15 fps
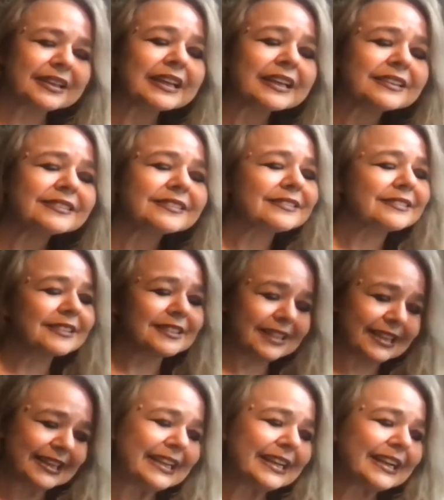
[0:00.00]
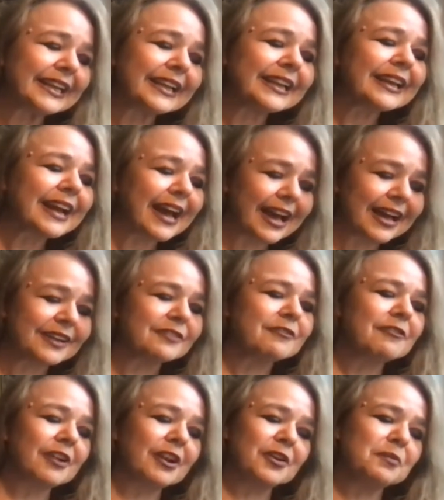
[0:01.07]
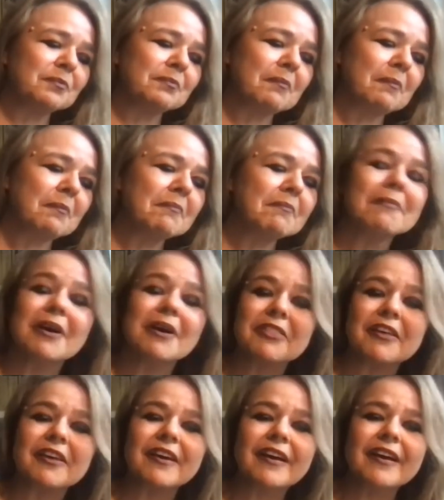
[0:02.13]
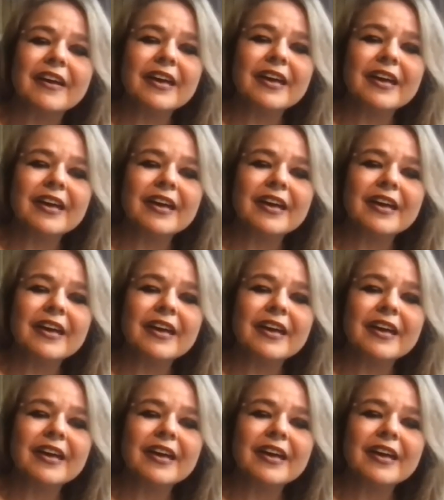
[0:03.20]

Easter Lily Envelope Mother.